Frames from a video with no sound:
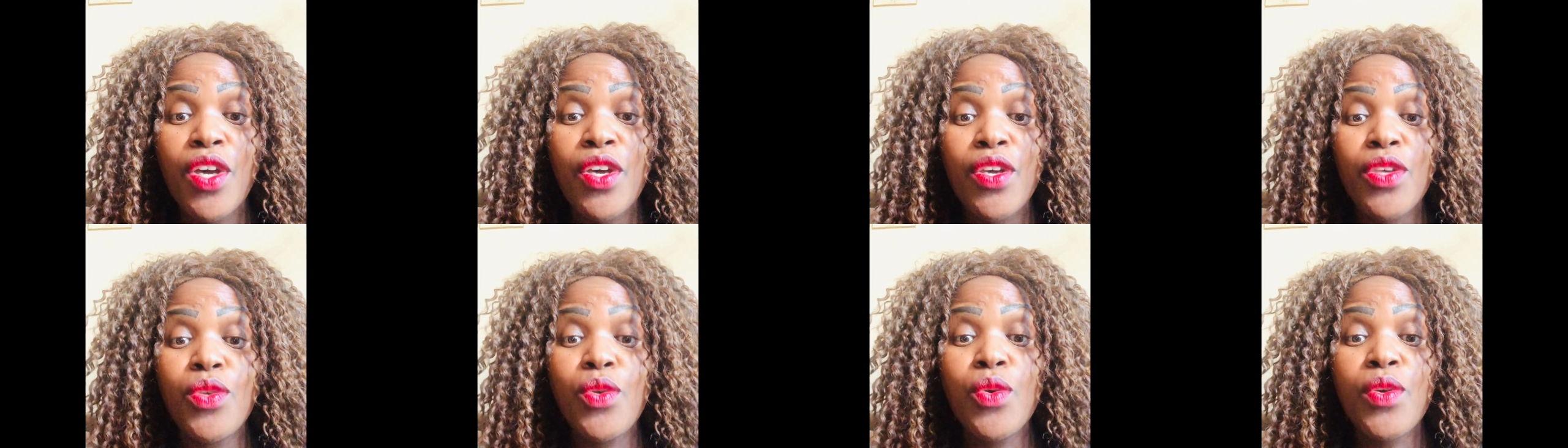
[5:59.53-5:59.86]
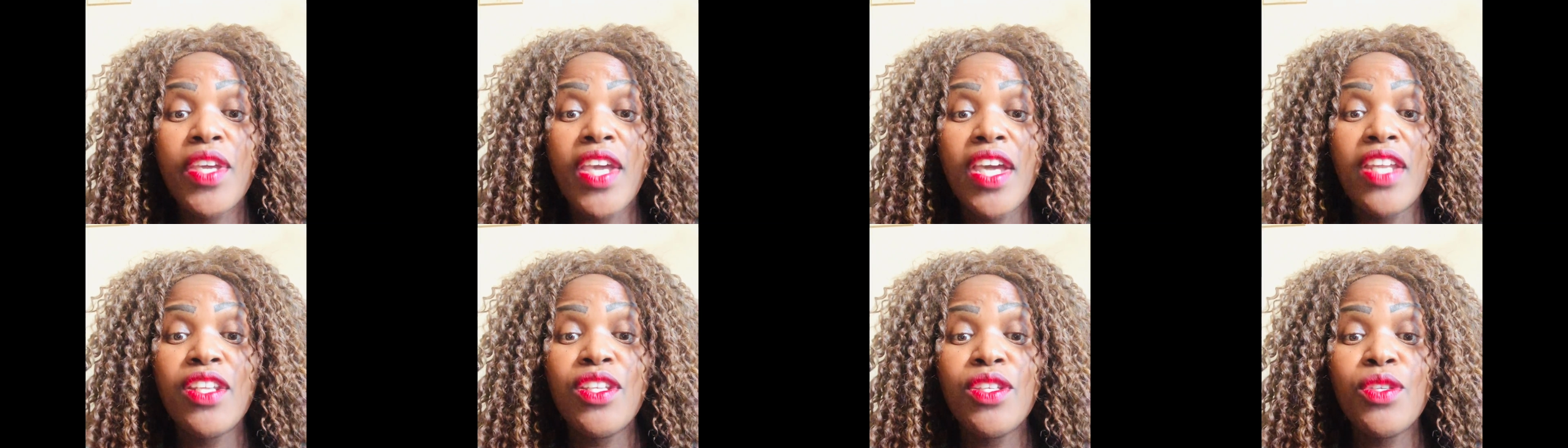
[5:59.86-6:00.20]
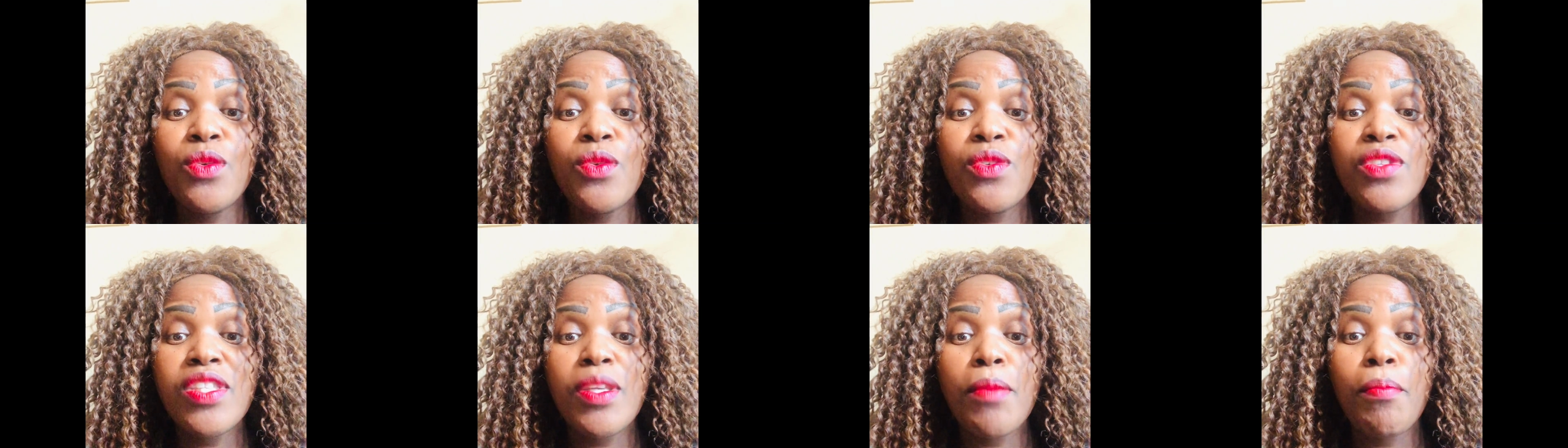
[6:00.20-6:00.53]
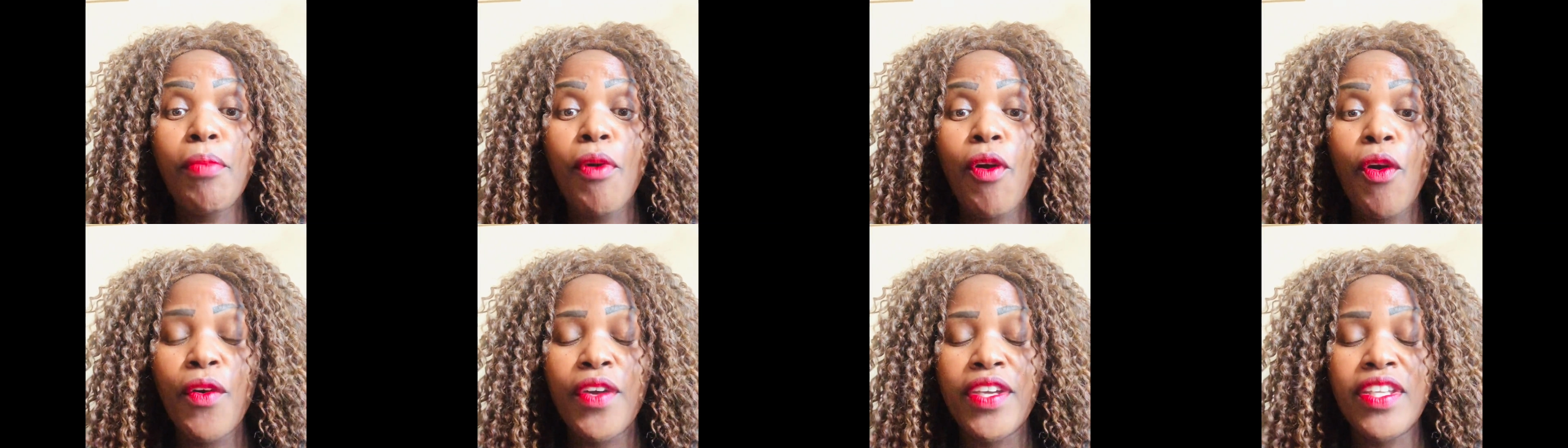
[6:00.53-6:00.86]
you can use the
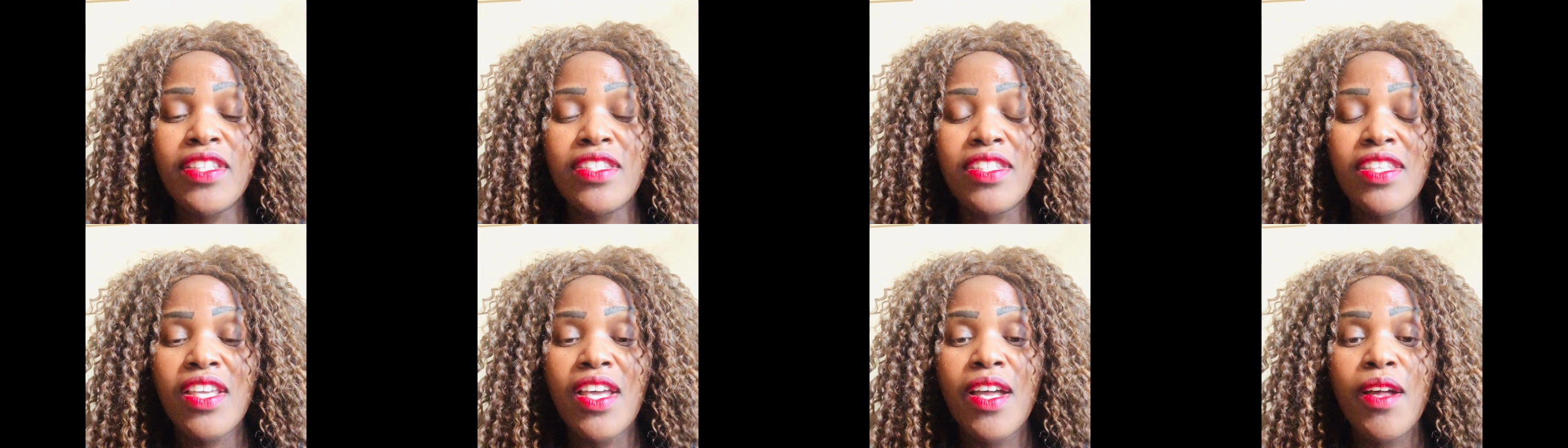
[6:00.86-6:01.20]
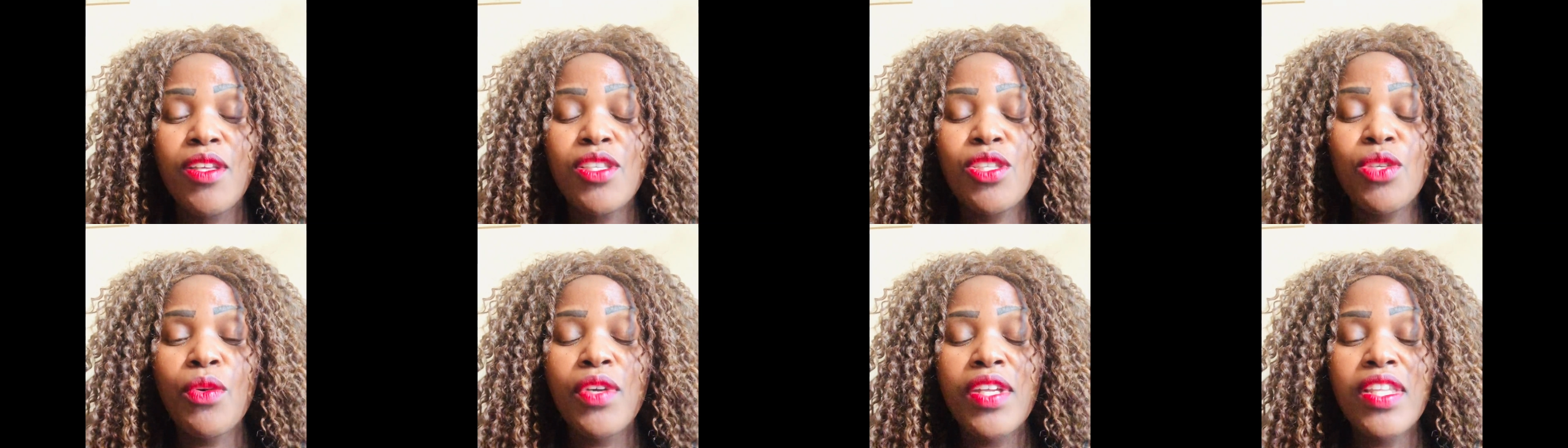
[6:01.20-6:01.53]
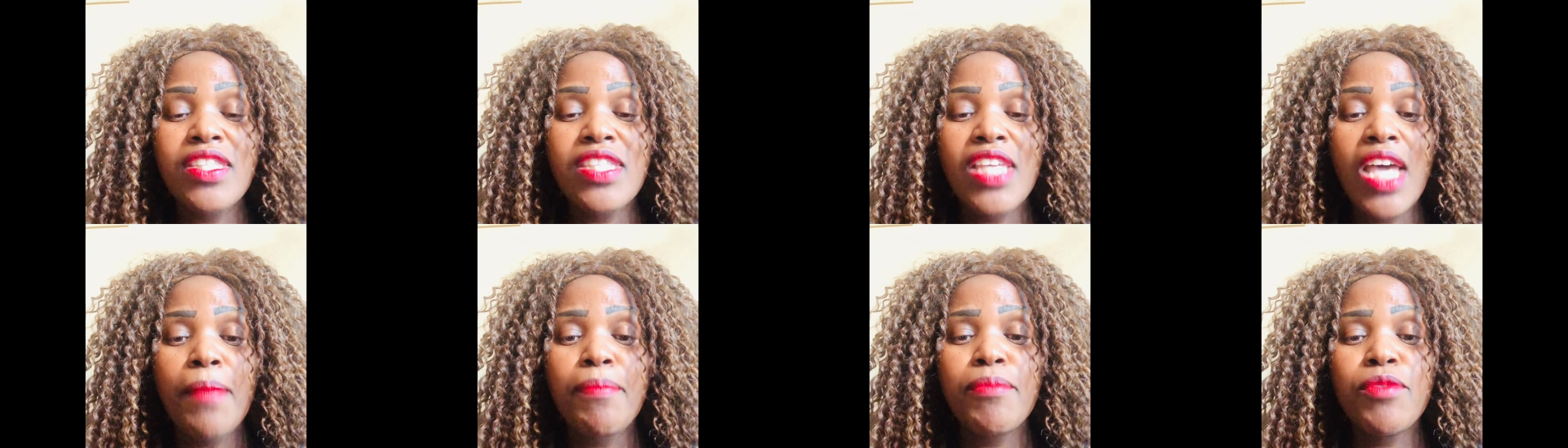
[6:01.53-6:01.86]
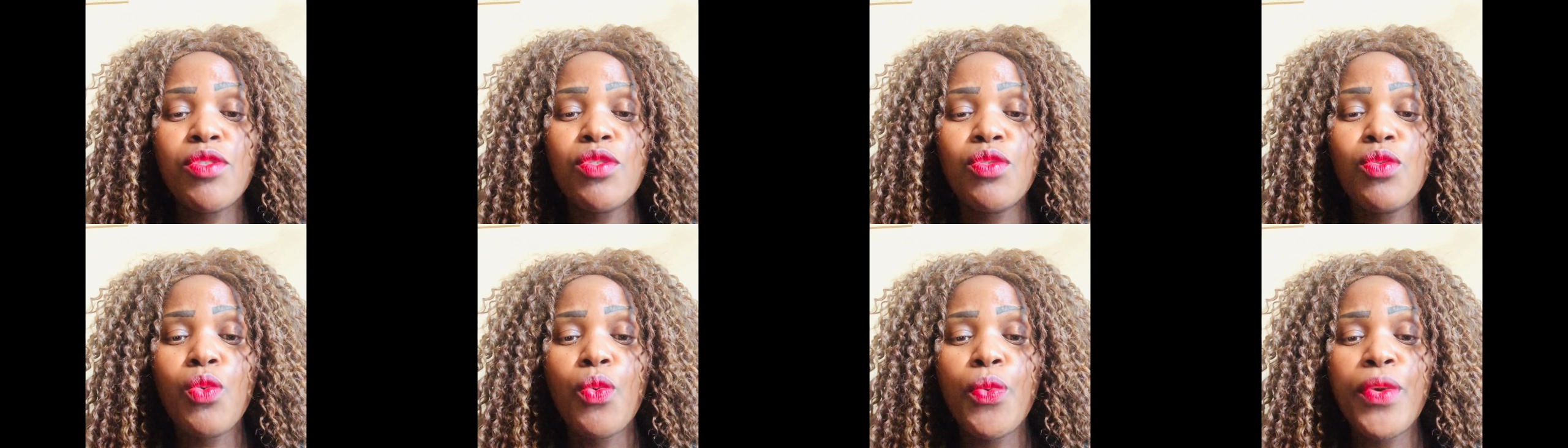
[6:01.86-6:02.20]
points. So it's up to
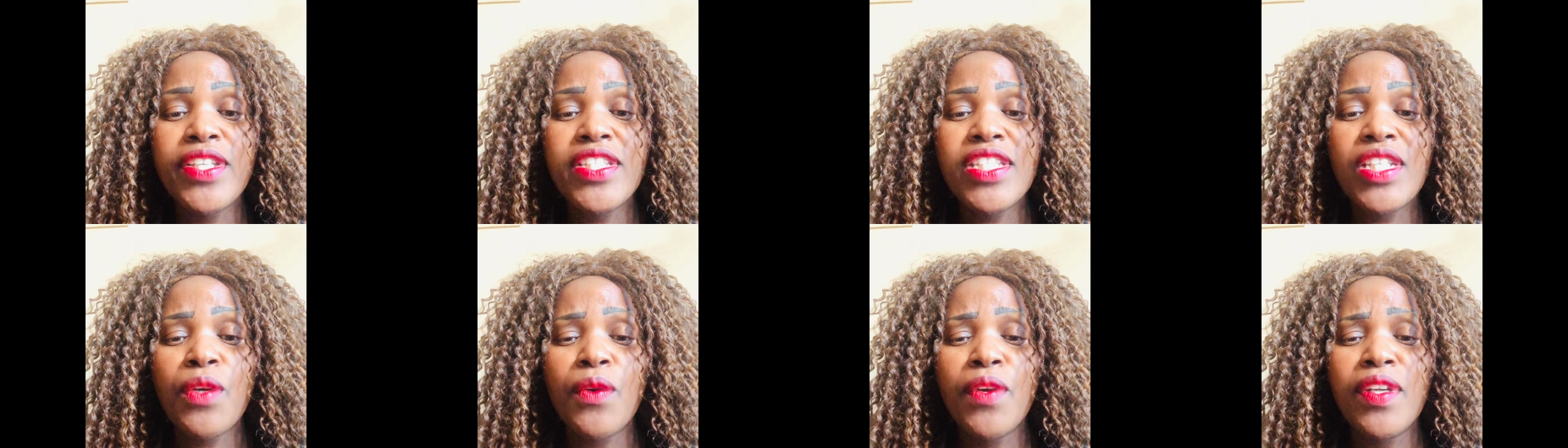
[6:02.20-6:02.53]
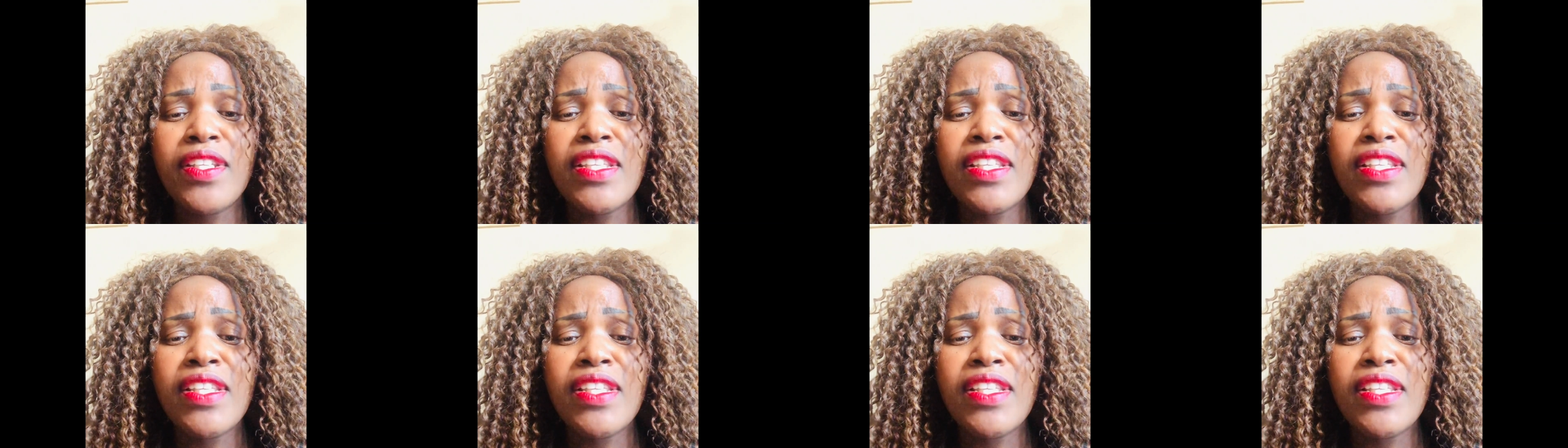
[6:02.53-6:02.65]
you which credit